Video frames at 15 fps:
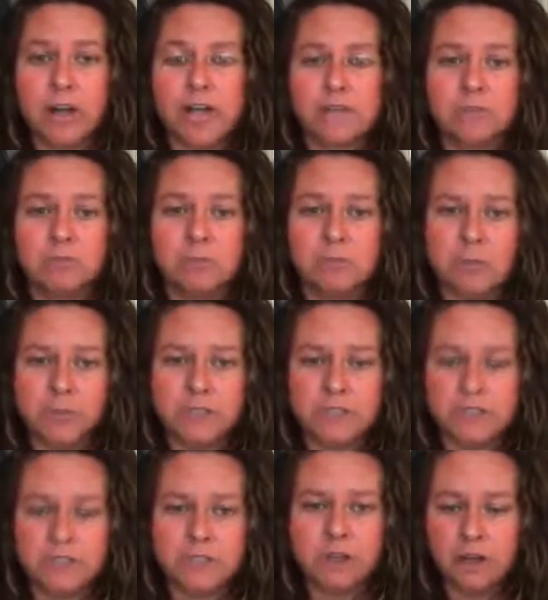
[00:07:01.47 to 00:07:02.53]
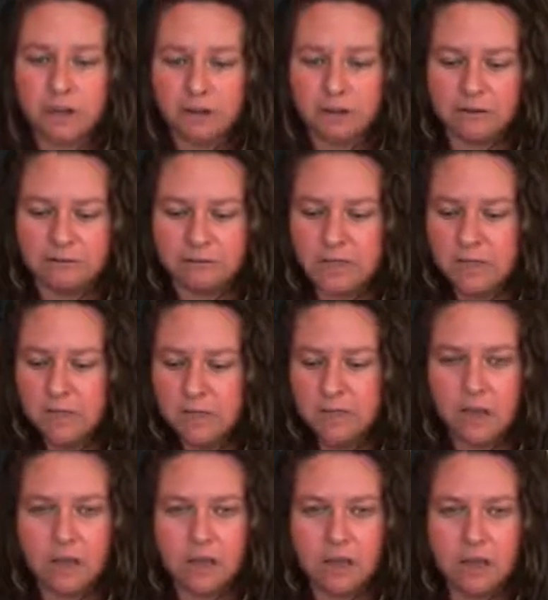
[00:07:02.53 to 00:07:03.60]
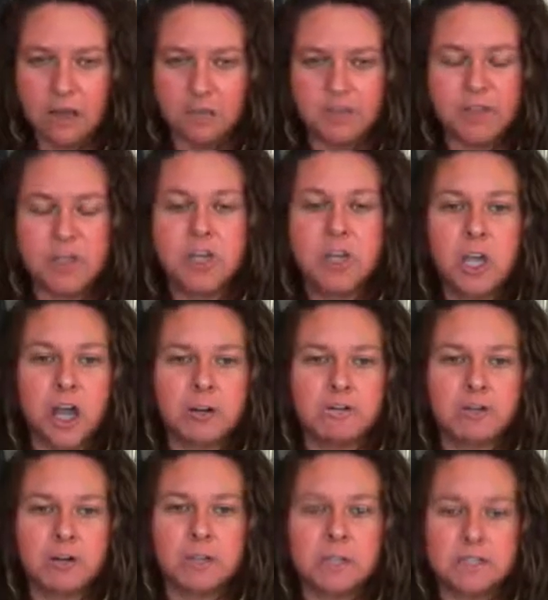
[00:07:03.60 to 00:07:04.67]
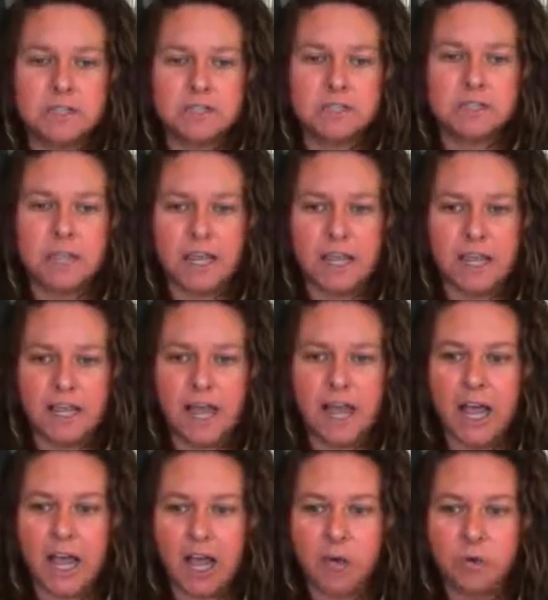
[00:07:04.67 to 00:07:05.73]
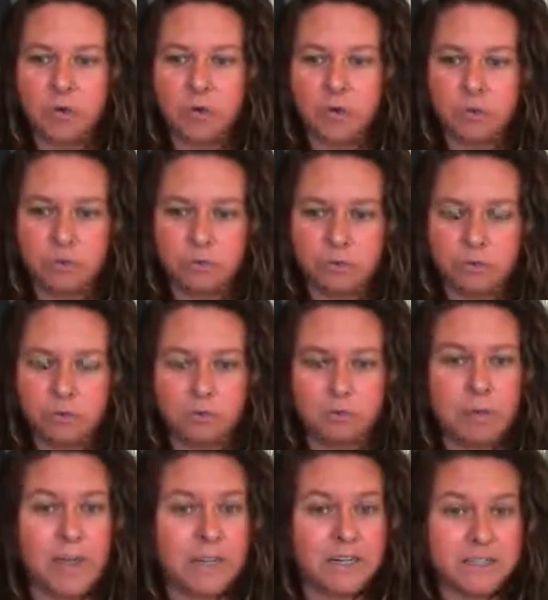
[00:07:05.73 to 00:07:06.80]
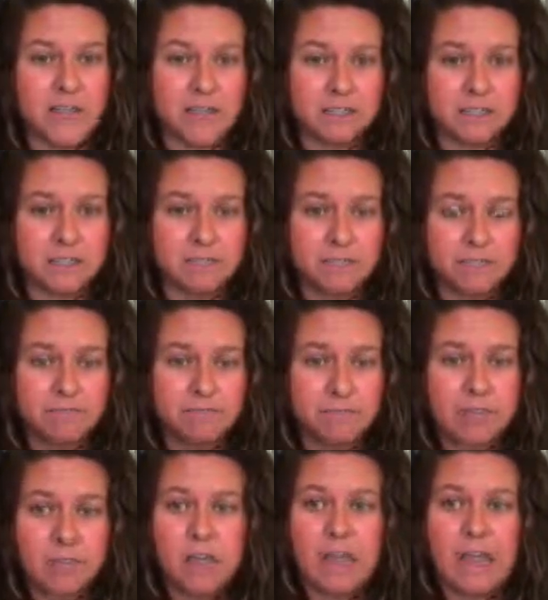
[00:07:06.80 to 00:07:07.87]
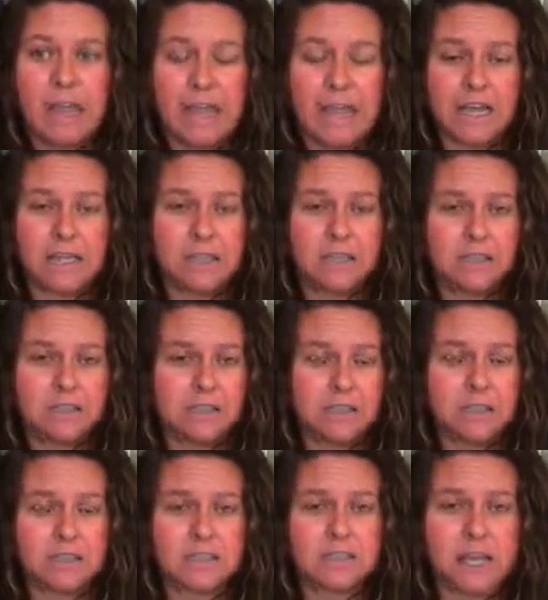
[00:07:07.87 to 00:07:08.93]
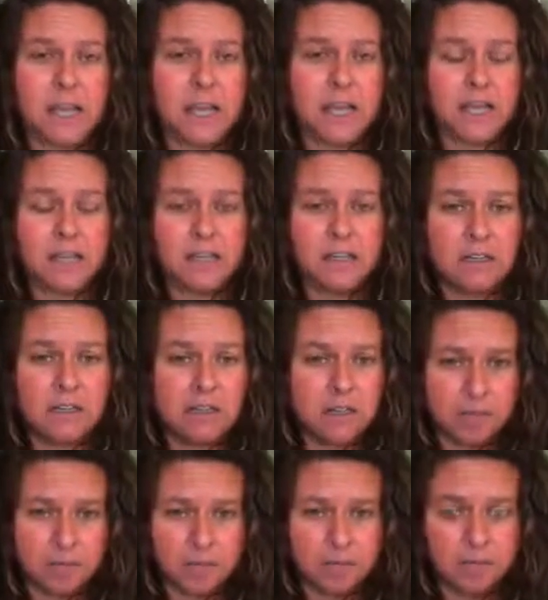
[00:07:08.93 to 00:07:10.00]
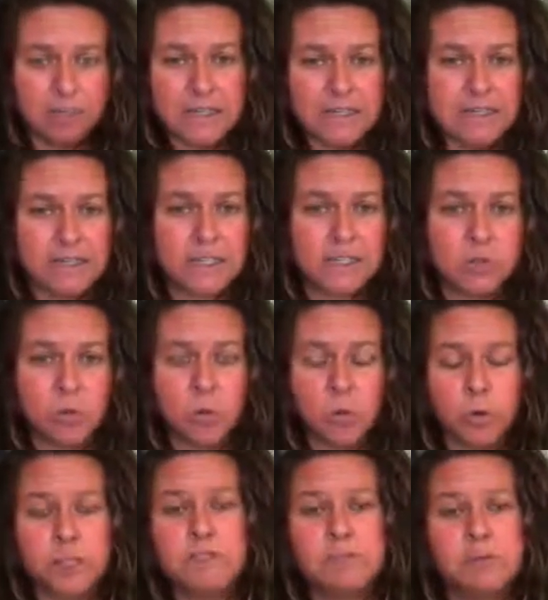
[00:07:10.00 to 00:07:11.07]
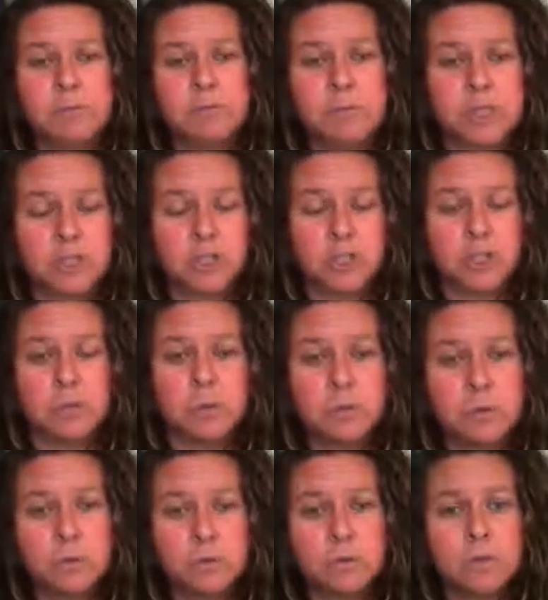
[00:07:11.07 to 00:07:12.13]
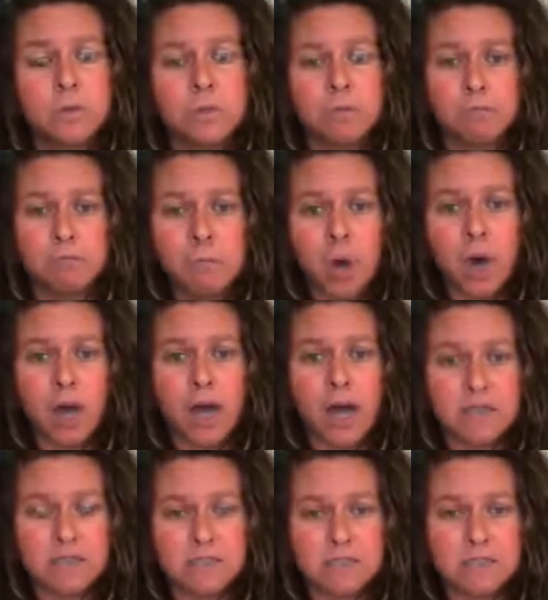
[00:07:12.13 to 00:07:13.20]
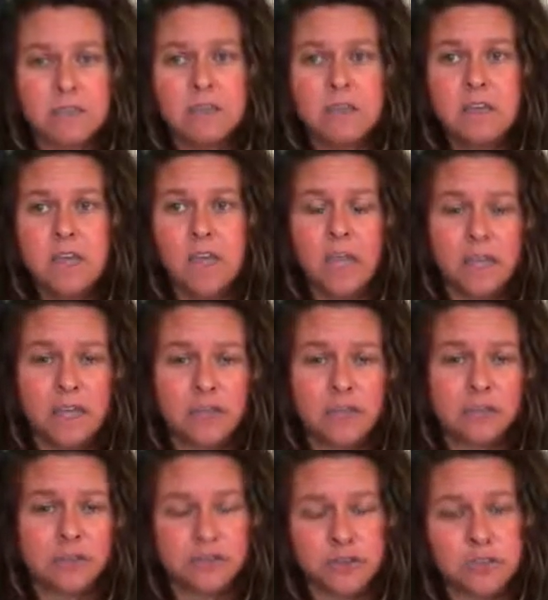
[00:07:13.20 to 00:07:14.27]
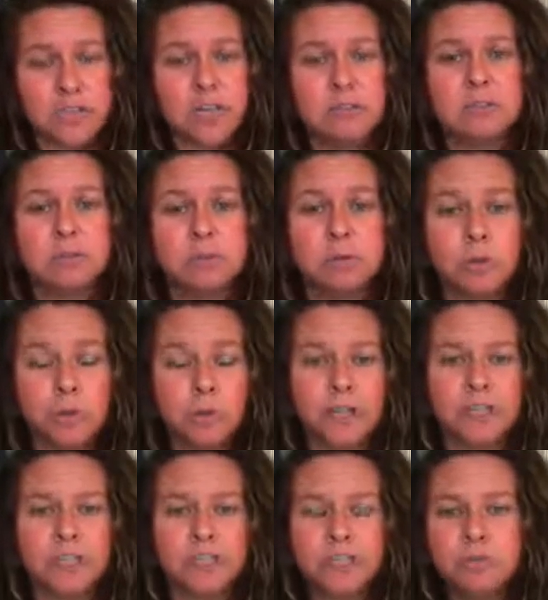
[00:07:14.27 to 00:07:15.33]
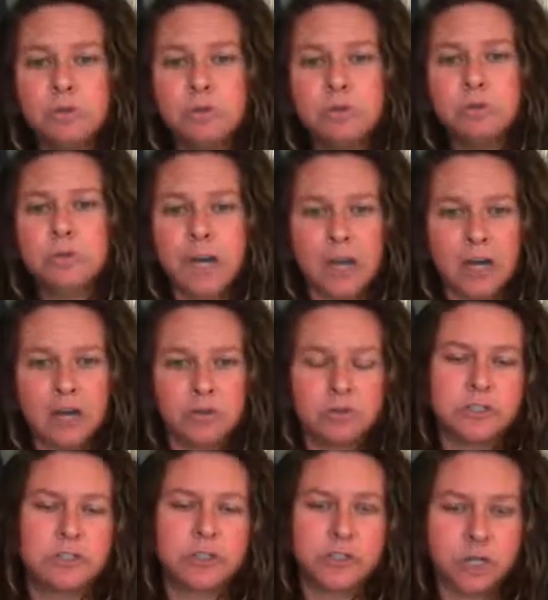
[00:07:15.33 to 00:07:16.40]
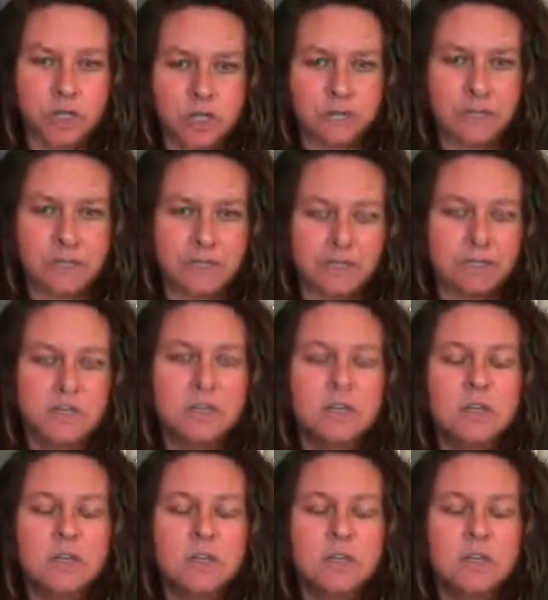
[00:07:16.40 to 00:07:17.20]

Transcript: at the mercy of the government and how you pay taxes. As a side business or even being your own boss and you're self-employed, you now determine